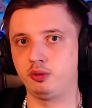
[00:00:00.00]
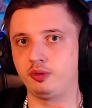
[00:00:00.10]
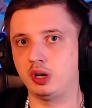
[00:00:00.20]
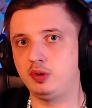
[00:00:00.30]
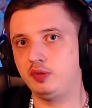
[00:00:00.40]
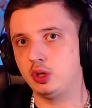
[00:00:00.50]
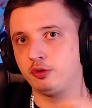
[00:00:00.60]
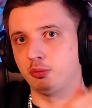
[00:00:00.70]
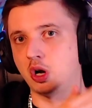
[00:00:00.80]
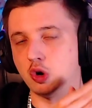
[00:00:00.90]
Every video
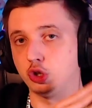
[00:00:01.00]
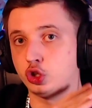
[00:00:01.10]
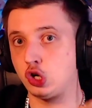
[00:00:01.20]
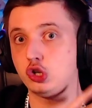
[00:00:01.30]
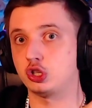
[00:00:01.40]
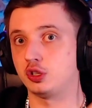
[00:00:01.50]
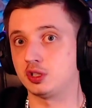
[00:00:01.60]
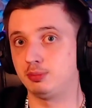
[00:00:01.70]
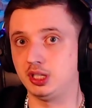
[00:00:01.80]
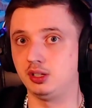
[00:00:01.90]
from now on could also
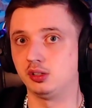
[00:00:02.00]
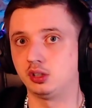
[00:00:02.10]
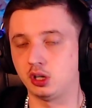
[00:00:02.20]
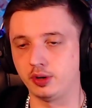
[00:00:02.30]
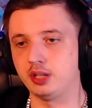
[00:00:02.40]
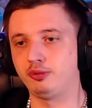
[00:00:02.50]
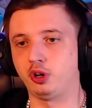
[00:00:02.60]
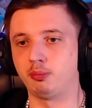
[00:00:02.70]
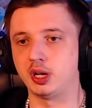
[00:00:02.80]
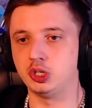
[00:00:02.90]
be already
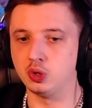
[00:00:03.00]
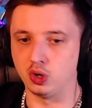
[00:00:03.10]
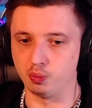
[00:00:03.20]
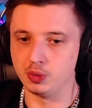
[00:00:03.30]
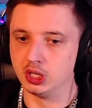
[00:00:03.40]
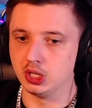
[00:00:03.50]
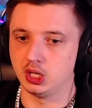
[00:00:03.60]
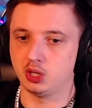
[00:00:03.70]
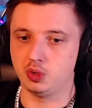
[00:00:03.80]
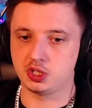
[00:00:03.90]
from my new home,
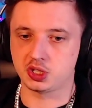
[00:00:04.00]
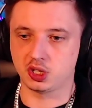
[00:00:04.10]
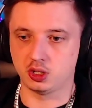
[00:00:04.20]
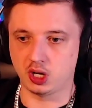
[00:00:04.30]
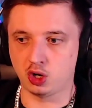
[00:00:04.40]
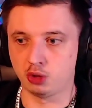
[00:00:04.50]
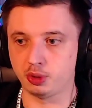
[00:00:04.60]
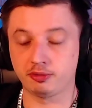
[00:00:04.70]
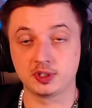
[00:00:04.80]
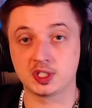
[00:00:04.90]
which I hope,
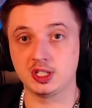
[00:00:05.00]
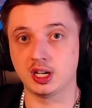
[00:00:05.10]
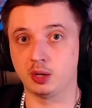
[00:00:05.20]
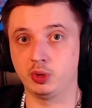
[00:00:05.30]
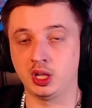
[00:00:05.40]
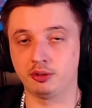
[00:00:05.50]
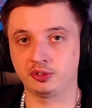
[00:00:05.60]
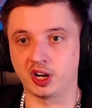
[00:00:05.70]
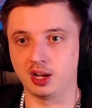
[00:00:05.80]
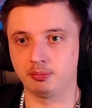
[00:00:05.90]
obviously, I will have
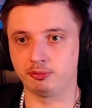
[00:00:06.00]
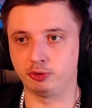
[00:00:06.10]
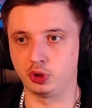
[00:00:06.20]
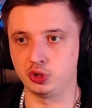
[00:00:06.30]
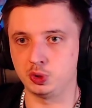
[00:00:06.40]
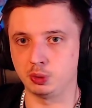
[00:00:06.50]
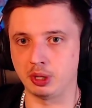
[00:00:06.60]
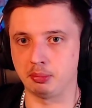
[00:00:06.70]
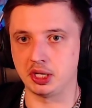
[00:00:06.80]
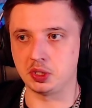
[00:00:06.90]
time for YouTube
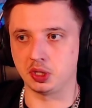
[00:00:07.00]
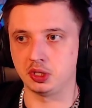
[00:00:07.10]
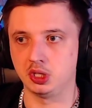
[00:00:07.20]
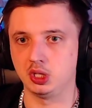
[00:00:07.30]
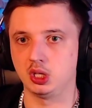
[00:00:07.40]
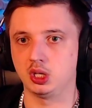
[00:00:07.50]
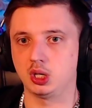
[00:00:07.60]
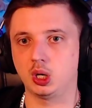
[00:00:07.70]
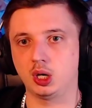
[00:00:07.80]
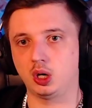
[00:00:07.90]
and Patreon
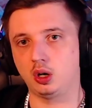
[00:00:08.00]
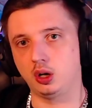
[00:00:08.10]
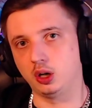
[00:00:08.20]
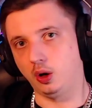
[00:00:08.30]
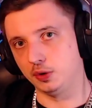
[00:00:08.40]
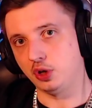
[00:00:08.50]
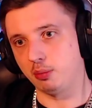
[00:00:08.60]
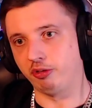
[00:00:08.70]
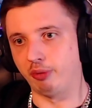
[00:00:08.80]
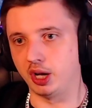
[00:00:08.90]
on top
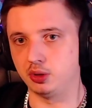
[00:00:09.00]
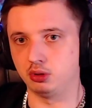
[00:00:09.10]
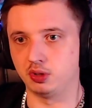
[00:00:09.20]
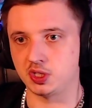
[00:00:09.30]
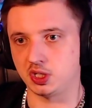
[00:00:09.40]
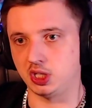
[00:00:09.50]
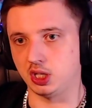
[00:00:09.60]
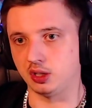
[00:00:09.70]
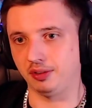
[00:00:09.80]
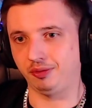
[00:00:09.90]
of my university.
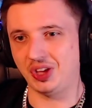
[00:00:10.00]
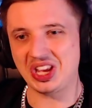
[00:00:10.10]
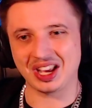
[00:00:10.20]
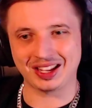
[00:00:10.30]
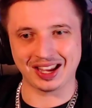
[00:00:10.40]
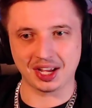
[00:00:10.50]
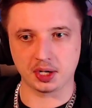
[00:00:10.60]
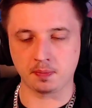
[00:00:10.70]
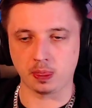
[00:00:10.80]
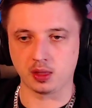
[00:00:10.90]
And I think I
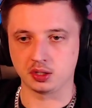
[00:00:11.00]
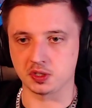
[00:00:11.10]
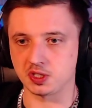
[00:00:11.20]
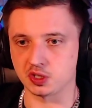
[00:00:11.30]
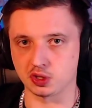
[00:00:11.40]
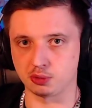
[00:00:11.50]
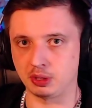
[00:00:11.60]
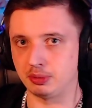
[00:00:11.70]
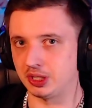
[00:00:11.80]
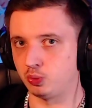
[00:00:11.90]
can, because there's also
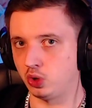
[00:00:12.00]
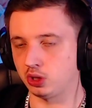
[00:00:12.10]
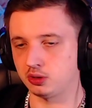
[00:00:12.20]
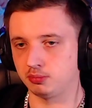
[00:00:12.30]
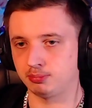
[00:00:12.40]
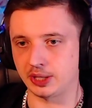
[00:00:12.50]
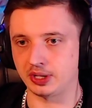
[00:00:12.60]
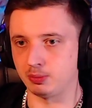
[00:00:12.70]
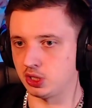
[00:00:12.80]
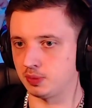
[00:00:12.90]
people that work
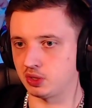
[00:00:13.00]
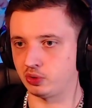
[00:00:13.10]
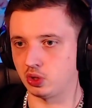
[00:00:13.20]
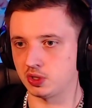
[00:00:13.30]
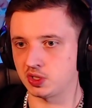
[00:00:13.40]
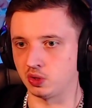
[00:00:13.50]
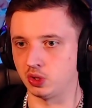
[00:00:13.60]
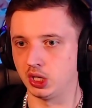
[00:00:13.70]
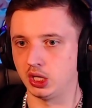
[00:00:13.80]
part-time jobs, of course, so